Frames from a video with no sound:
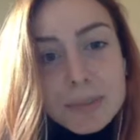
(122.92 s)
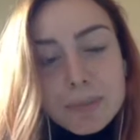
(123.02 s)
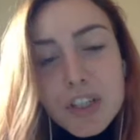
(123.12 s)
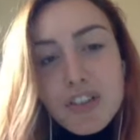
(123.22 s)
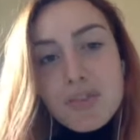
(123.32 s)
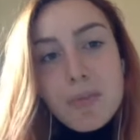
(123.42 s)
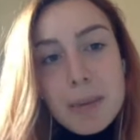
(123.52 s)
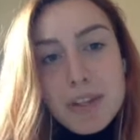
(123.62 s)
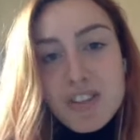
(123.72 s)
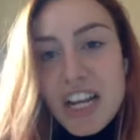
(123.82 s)
You just
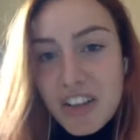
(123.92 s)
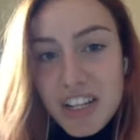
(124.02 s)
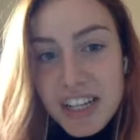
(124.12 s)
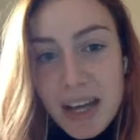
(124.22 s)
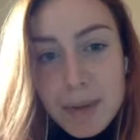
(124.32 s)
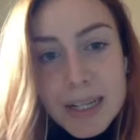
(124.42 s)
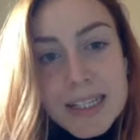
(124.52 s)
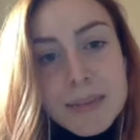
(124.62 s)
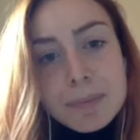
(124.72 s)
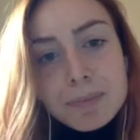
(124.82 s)
maybe change the
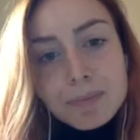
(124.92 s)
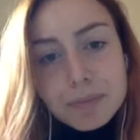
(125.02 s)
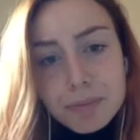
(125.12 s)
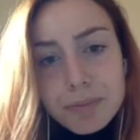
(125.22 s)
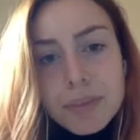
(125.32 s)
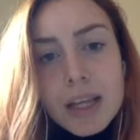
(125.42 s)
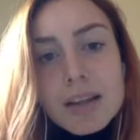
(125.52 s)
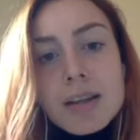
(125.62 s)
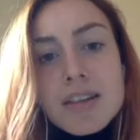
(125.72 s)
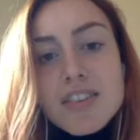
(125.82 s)
cabinets.
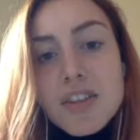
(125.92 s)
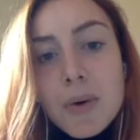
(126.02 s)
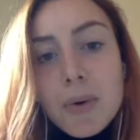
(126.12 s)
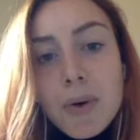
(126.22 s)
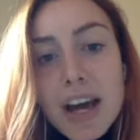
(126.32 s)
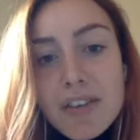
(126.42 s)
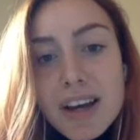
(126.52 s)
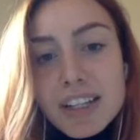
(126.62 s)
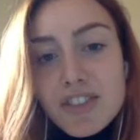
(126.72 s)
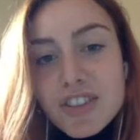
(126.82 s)
So I
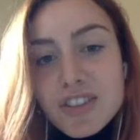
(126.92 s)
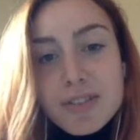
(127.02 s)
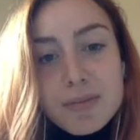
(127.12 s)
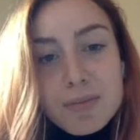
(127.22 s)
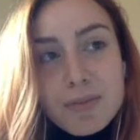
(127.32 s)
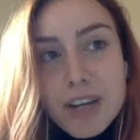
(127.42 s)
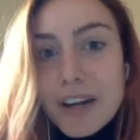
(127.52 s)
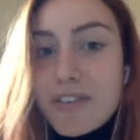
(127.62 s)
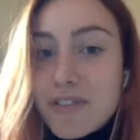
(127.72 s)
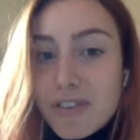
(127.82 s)
found it just
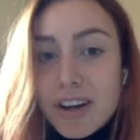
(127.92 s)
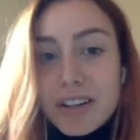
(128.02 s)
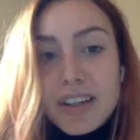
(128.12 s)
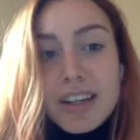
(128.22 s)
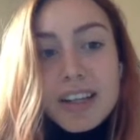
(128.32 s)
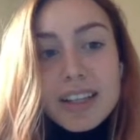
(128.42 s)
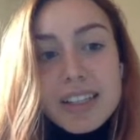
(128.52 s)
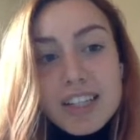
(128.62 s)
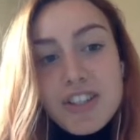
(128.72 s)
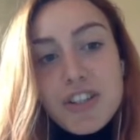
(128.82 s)
very fun
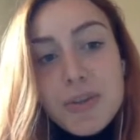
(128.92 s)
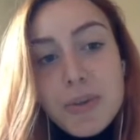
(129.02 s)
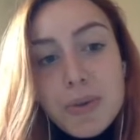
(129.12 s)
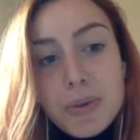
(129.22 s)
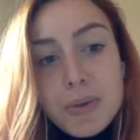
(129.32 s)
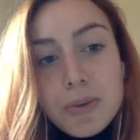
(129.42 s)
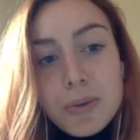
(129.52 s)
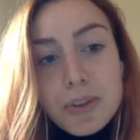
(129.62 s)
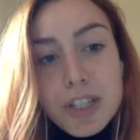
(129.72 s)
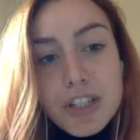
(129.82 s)
that you
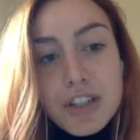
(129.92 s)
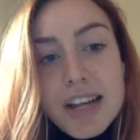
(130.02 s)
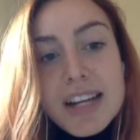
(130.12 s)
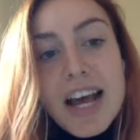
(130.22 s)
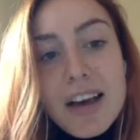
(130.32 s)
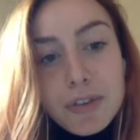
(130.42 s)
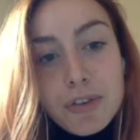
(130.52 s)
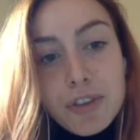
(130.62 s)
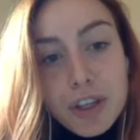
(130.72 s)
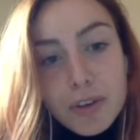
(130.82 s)
kind of have to
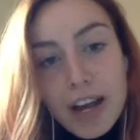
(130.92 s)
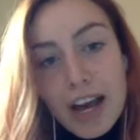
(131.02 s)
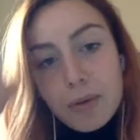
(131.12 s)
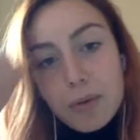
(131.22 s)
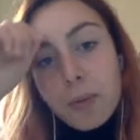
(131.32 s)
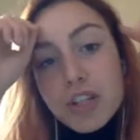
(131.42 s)
figure out which